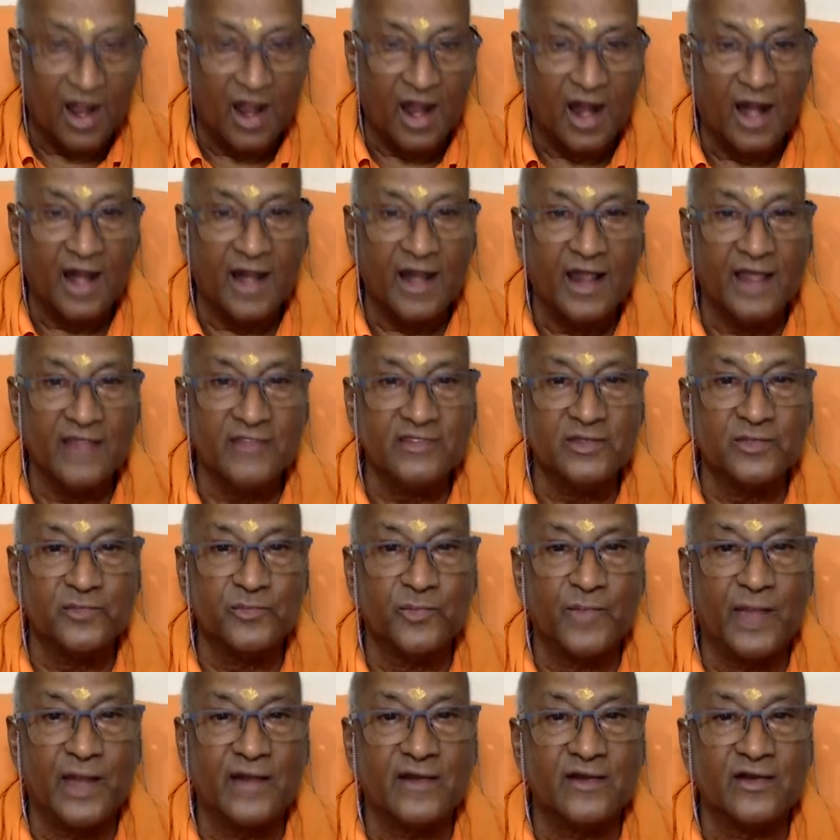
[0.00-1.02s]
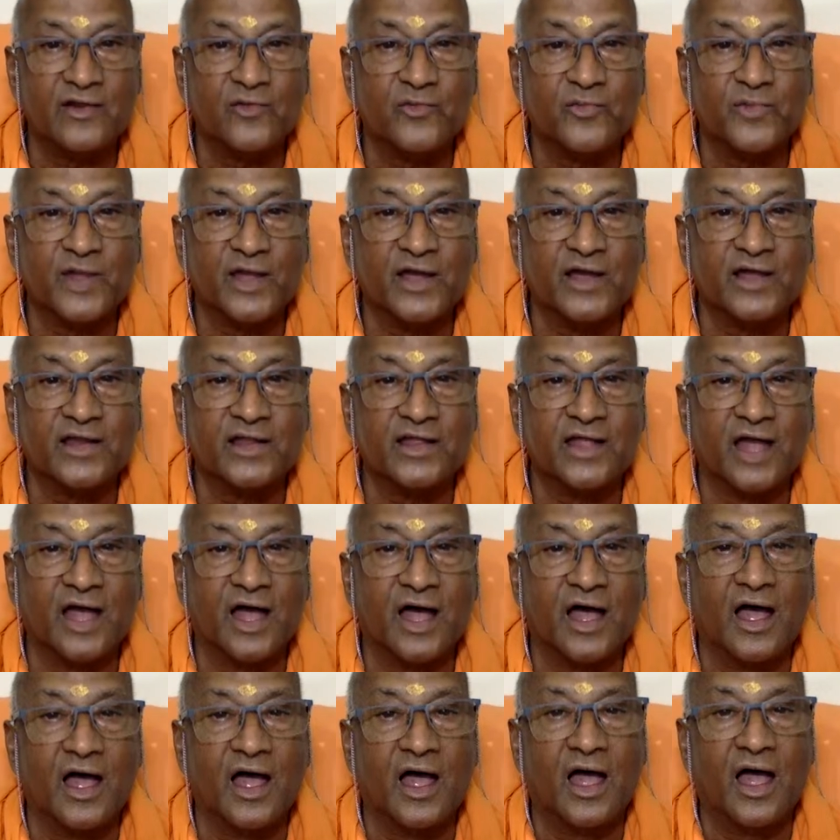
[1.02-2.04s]
And as a matter of prakriya,
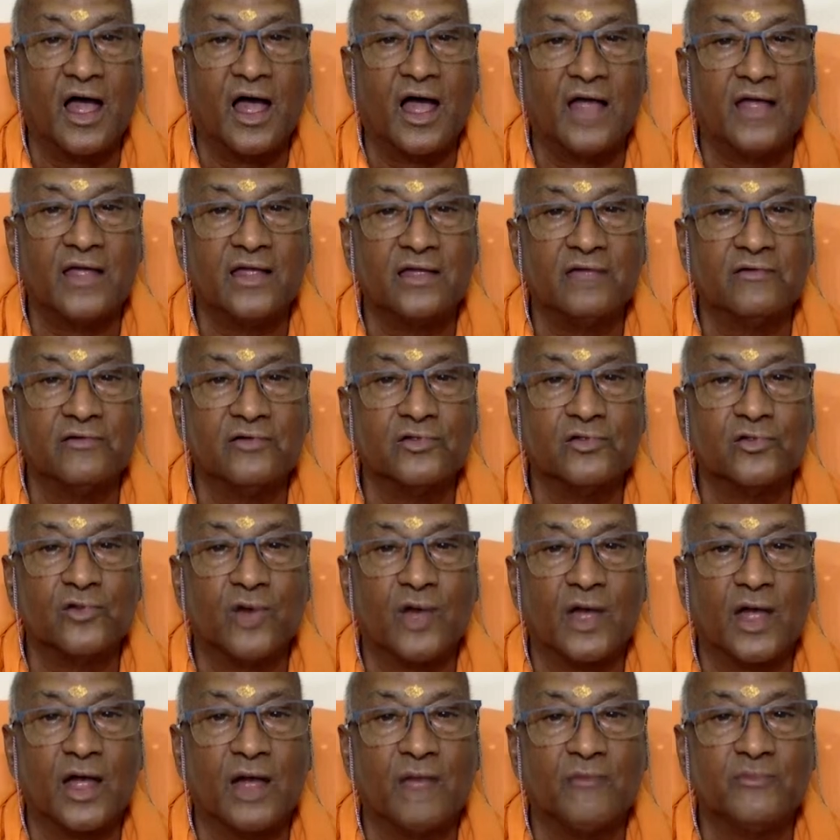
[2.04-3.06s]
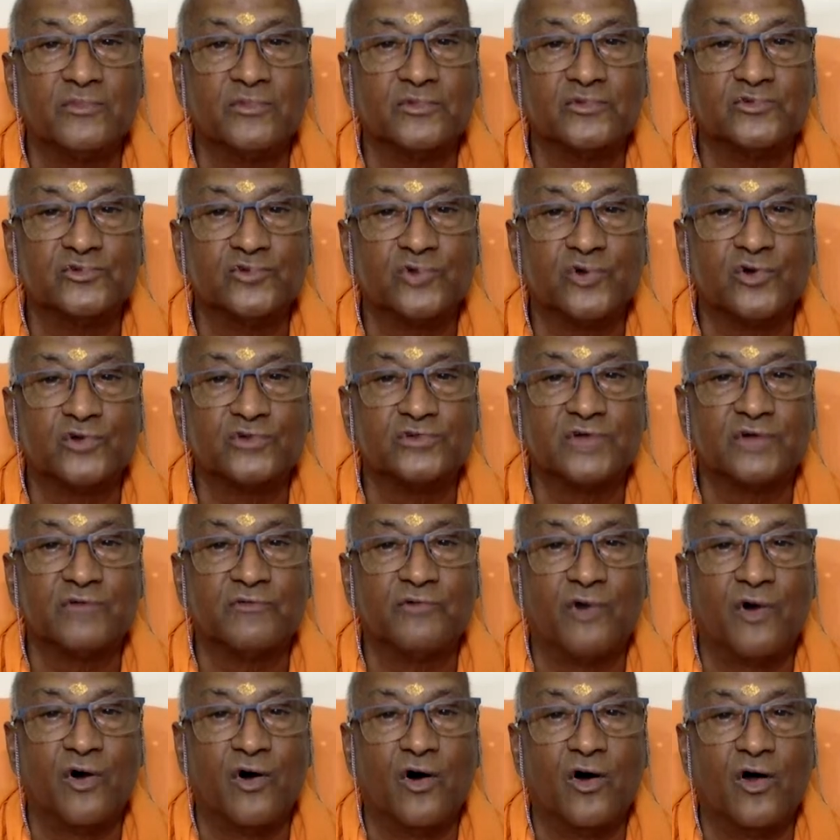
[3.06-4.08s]
even though I am the source of
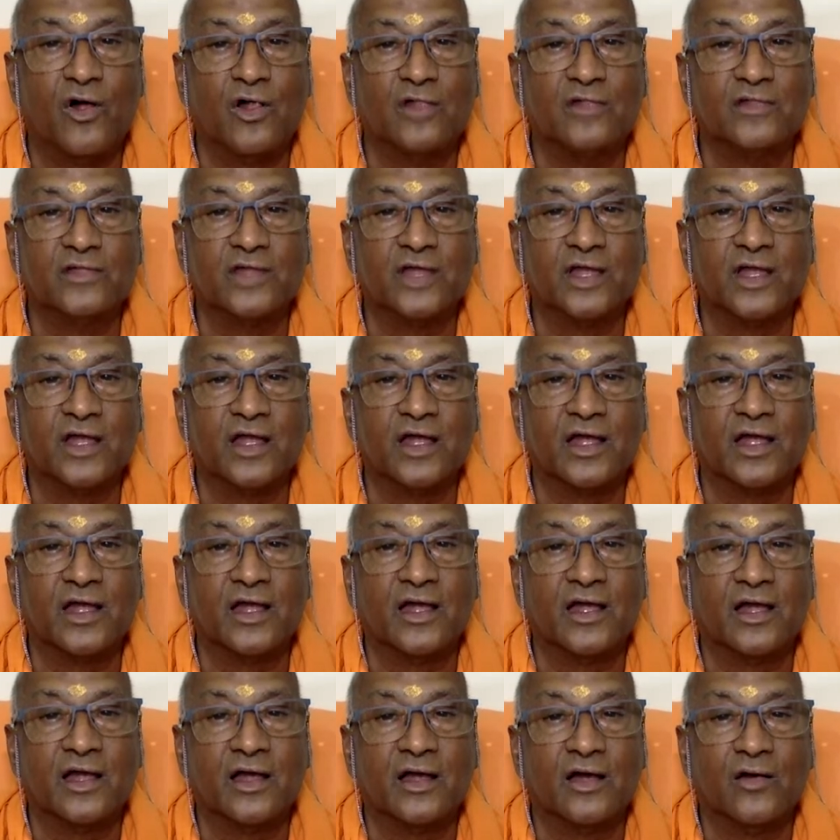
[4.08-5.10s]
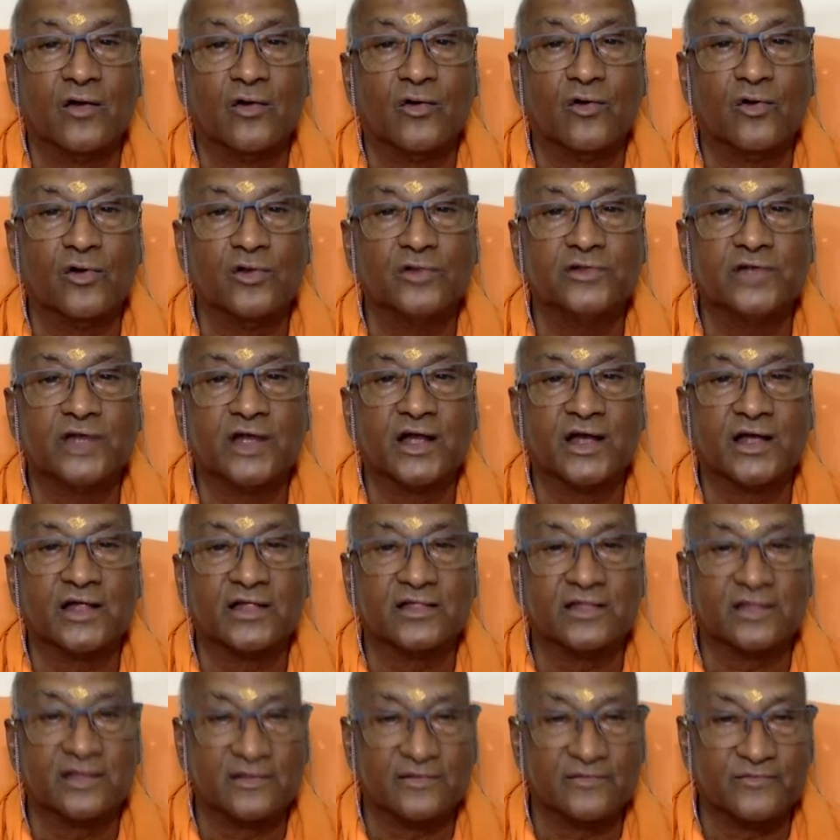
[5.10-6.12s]
all the whole jagat,
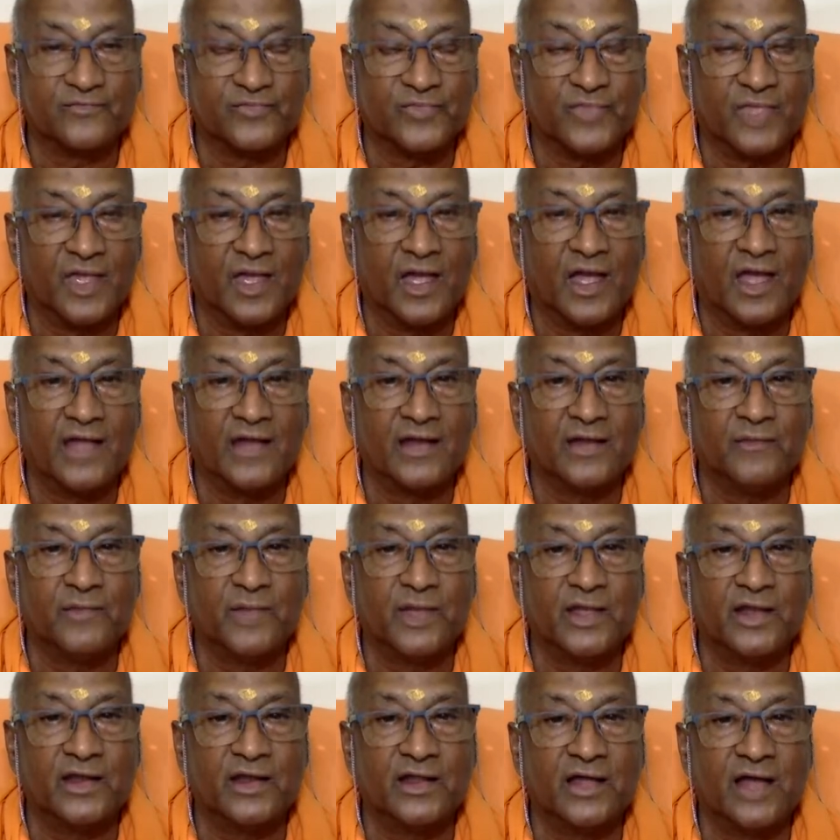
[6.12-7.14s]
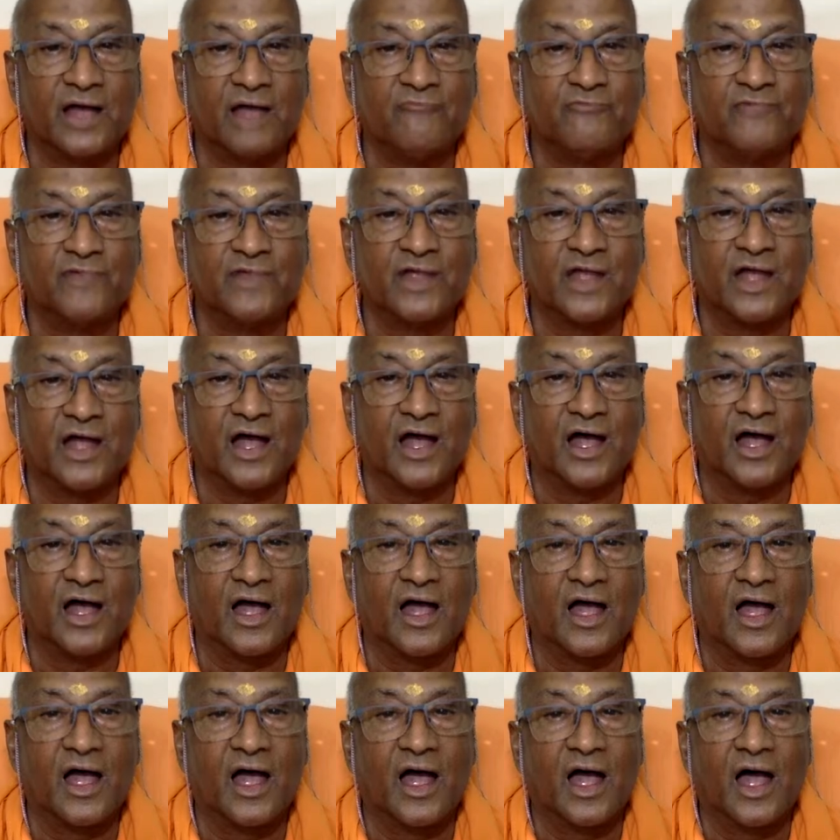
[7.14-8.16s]
I remain avyaha,
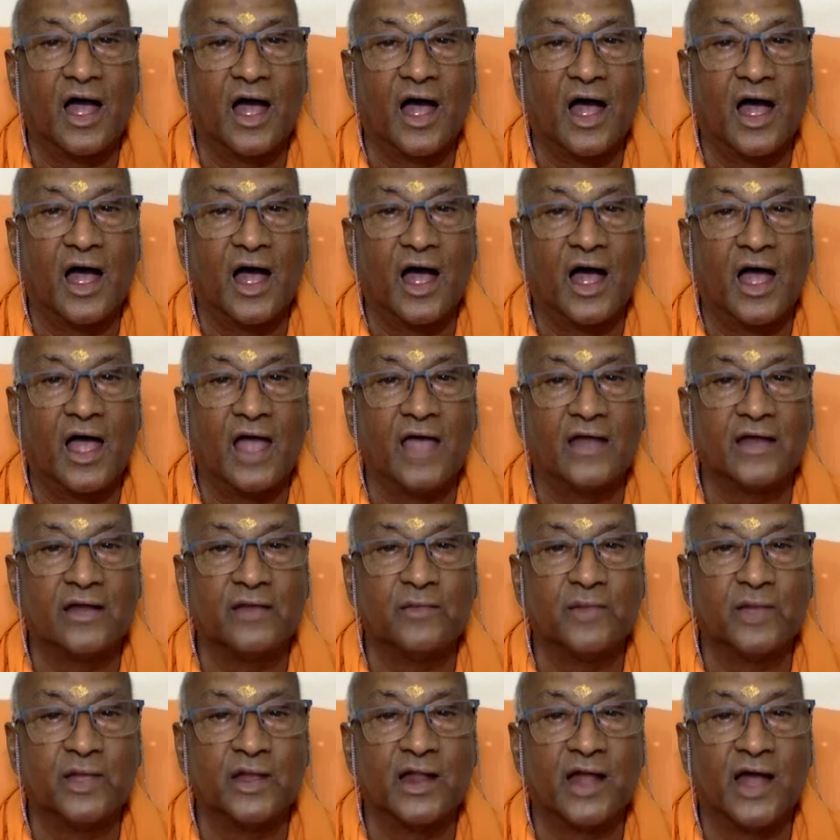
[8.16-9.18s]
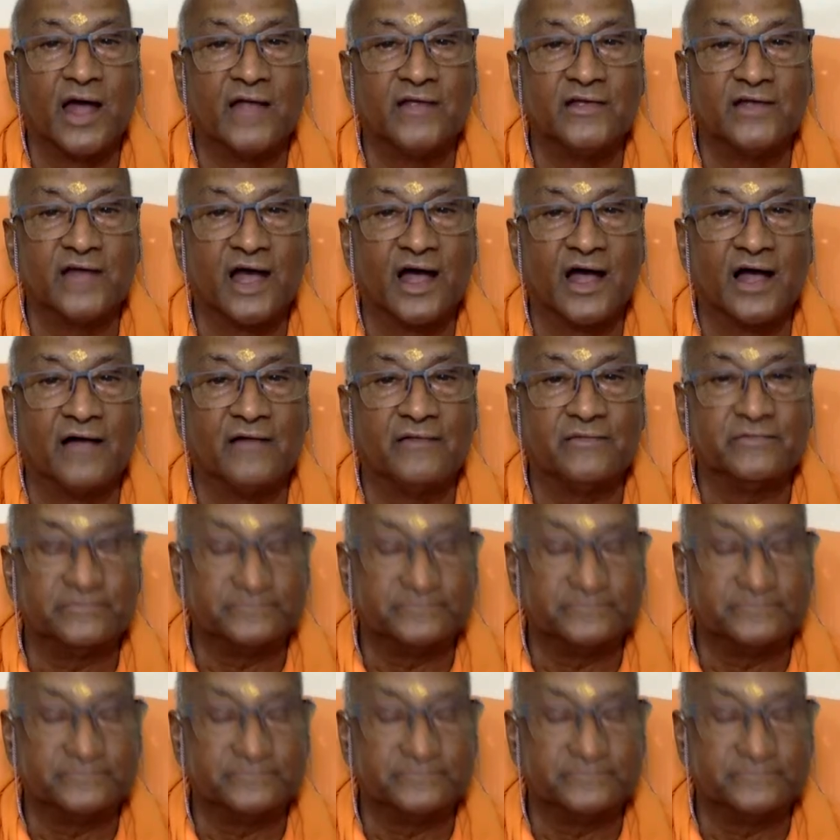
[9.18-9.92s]
I remain ajaha.